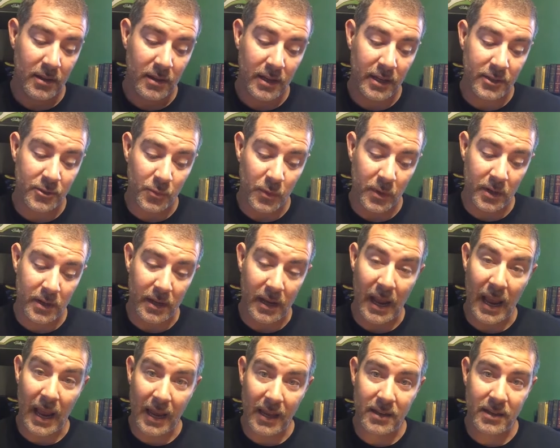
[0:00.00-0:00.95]
It's written
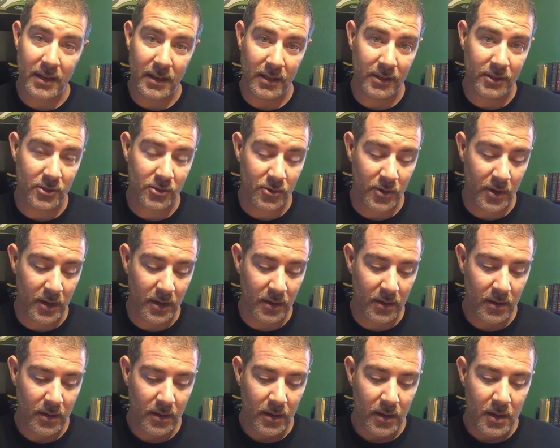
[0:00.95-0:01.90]
and
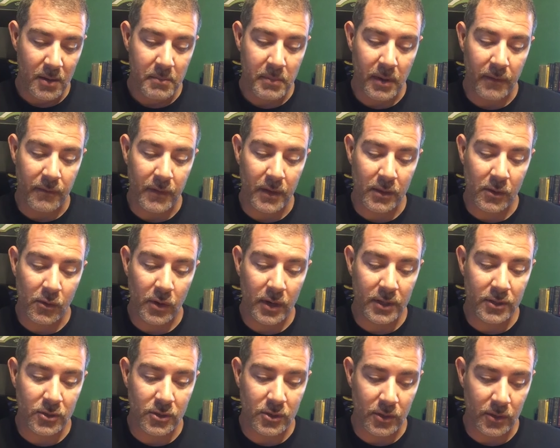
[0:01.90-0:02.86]
illustrated by 5th
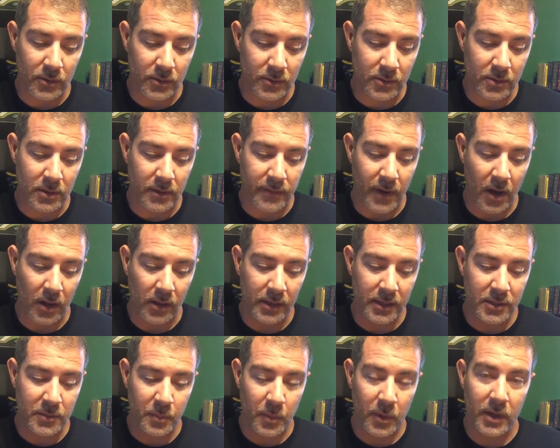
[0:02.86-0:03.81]
grade students of Holly
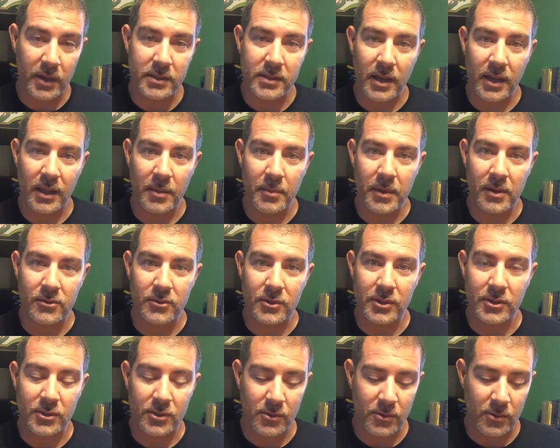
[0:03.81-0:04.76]
Springs
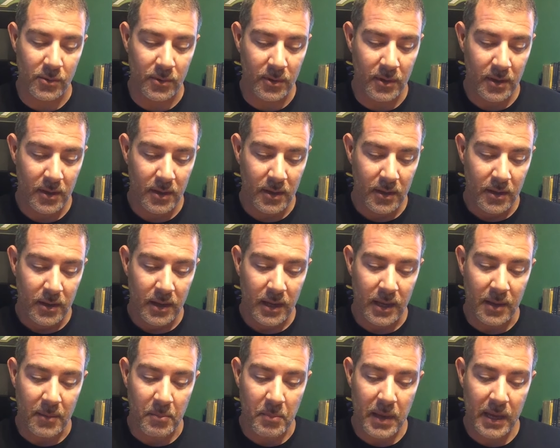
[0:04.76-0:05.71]
Elementary School
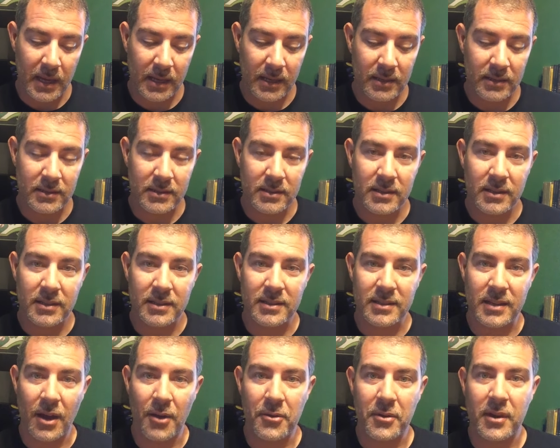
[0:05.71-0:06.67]
in Pickens,
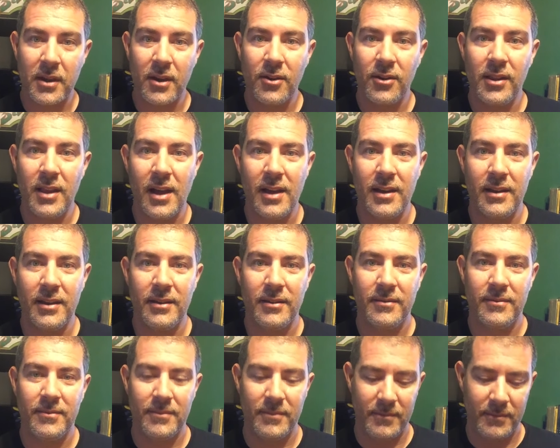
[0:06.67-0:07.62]
South Carolina.
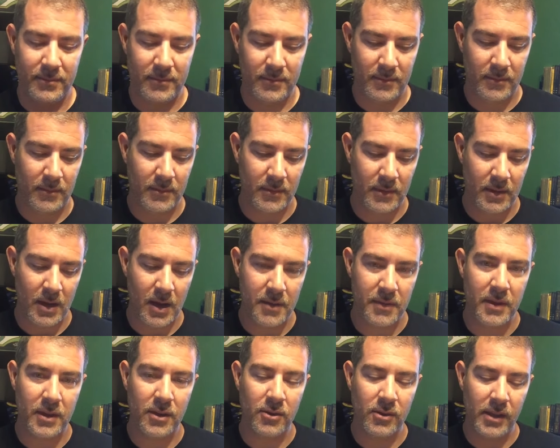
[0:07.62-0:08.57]
I
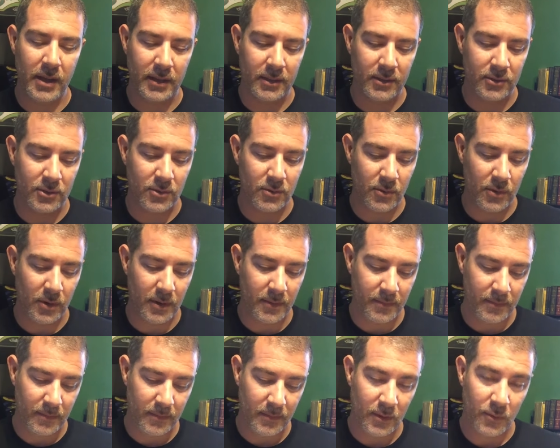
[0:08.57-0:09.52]
think you'll like the story.
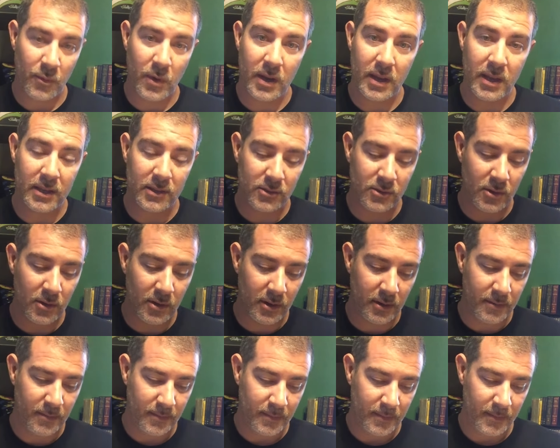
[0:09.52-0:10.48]
Ready to get
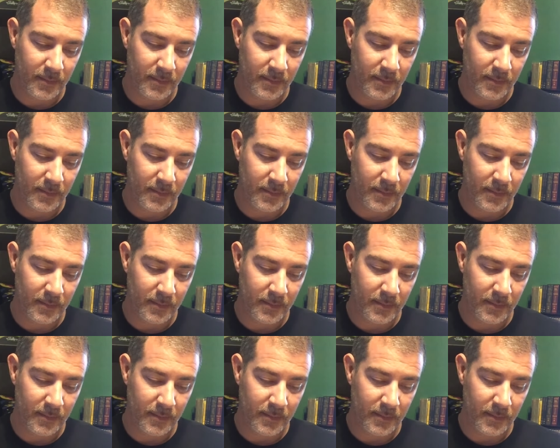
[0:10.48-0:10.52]
started?